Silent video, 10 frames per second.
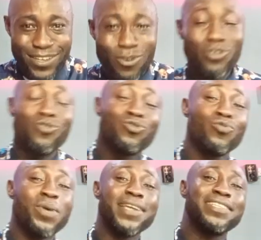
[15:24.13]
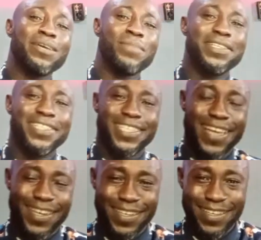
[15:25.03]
No YouTuber is a magician,